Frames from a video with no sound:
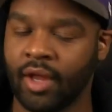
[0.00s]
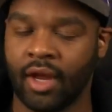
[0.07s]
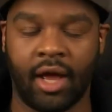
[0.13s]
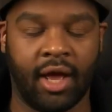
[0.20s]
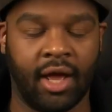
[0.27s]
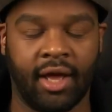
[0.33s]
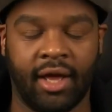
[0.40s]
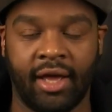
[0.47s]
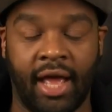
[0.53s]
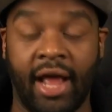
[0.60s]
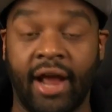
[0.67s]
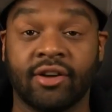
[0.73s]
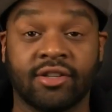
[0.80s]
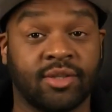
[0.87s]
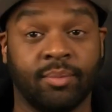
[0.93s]

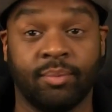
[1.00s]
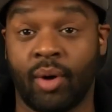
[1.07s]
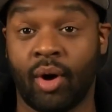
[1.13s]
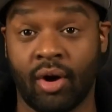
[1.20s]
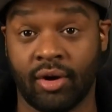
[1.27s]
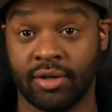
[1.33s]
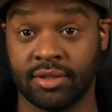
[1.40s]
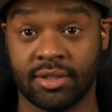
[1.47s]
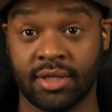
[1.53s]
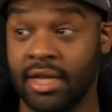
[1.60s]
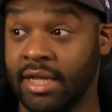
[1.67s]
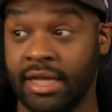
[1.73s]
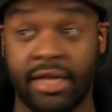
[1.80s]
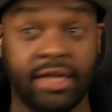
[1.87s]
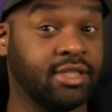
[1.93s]
Harrison Barnes
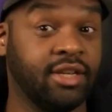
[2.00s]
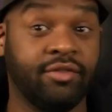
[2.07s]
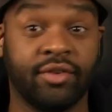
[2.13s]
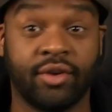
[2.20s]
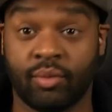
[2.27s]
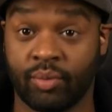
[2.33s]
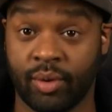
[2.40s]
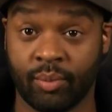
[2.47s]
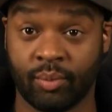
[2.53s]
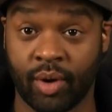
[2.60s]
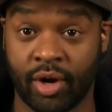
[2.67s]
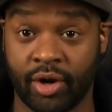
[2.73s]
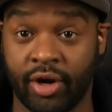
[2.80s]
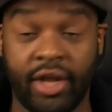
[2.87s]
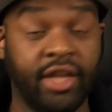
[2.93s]
is even a rim
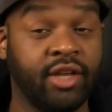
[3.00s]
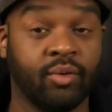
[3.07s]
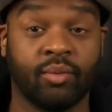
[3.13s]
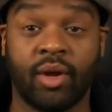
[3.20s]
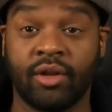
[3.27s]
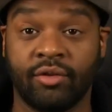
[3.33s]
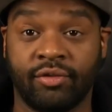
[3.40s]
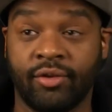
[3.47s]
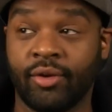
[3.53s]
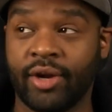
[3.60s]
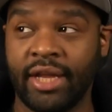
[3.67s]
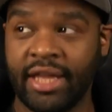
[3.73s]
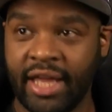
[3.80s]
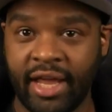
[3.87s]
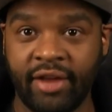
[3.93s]
runner. He can run the
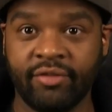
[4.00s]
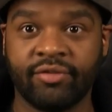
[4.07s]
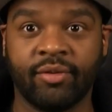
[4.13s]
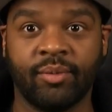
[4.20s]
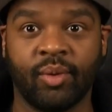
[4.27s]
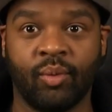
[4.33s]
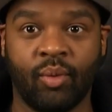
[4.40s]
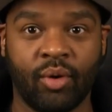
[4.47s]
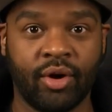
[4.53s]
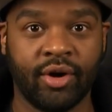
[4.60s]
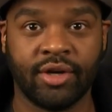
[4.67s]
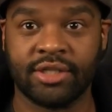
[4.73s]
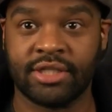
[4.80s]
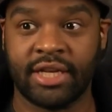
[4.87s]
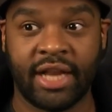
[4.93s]
floor. He came from the
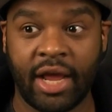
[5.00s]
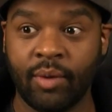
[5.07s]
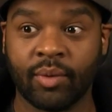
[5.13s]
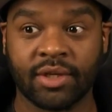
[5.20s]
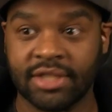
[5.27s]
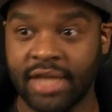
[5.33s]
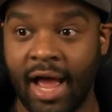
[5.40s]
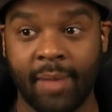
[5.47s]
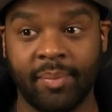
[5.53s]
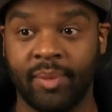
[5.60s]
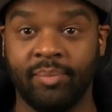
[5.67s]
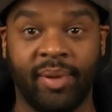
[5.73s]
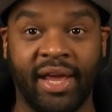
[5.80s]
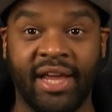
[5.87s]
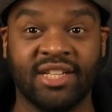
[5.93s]
Warriors, and they were
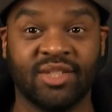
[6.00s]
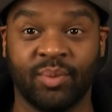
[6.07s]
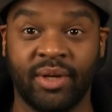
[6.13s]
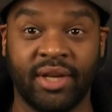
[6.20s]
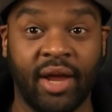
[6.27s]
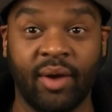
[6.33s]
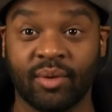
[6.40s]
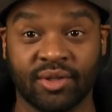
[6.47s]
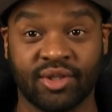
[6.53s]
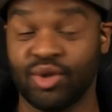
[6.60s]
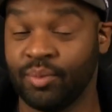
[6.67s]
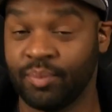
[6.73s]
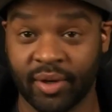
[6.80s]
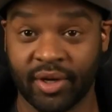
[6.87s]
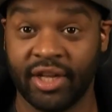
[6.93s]
topping pace when they were
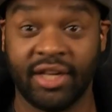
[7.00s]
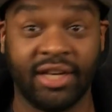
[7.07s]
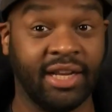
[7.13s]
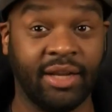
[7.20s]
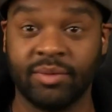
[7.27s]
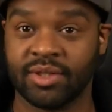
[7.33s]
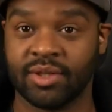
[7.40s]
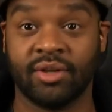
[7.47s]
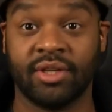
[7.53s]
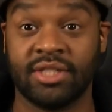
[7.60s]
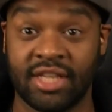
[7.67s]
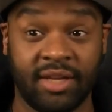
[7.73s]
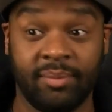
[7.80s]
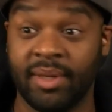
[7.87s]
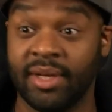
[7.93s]
super good, and he was on the
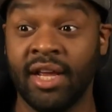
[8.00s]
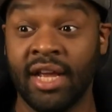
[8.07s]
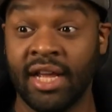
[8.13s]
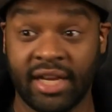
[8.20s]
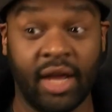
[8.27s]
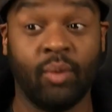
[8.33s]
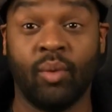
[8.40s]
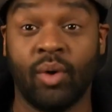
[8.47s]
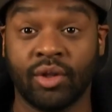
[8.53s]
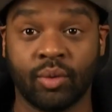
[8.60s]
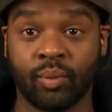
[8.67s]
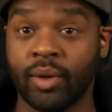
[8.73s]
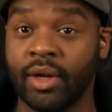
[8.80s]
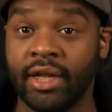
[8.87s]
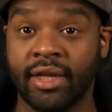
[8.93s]
team, and they won
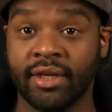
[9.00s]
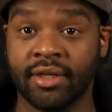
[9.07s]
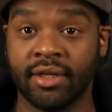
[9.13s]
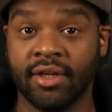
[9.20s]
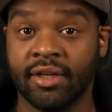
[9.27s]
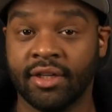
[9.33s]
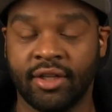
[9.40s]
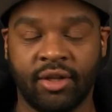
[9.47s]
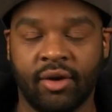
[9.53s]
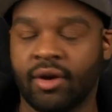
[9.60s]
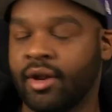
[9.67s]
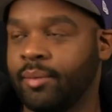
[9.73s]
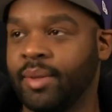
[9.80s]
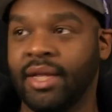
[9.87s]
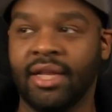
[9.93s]
the ring. You know
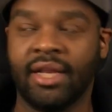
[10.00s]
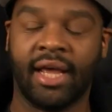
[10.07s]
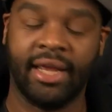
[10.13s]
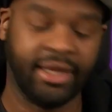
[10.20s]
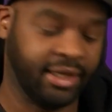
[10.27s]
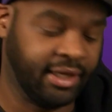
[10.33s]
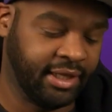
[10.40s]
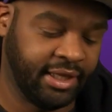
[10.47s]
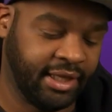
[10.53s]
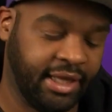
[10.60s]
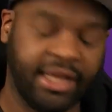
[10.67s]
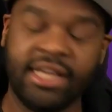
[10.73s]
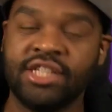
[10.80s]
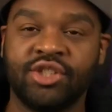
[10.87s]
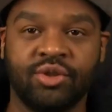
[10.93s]
what I mean? Like,
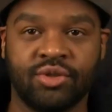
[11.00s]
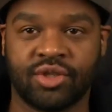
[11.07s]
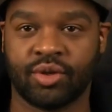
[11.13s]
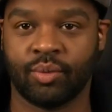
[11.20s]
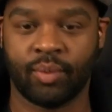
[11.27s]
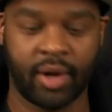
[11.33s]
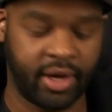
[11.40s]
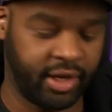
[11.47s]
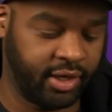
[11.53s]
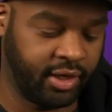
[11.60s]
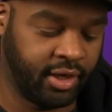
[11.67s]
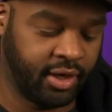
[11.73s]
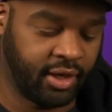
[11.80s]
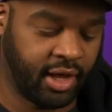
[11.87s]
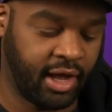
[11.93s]
he's used to
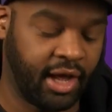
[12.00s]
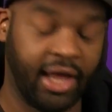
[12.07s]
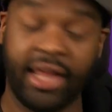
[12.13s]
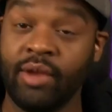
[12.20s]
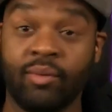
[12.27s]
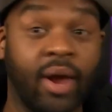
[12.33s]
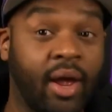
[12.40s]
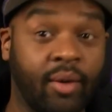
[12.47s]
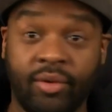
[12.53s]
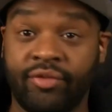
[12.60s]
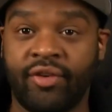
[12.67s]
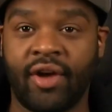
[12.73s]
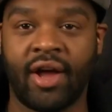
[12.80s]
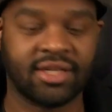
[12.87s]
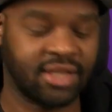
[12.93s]
running. He ran
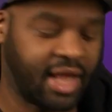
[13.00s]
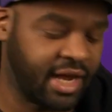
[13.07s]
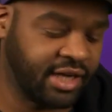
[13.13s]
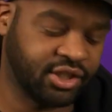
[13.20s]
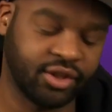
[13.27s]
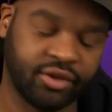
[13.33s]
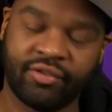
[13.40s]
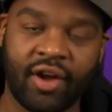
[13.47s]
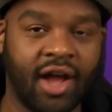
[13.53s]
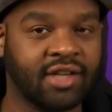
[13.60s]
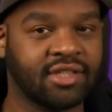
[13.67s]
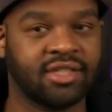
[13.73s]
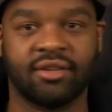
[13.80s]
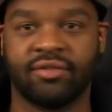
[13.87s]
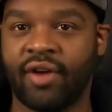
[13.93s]
with Fox last year.
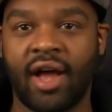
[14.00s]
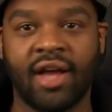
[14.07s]
Fox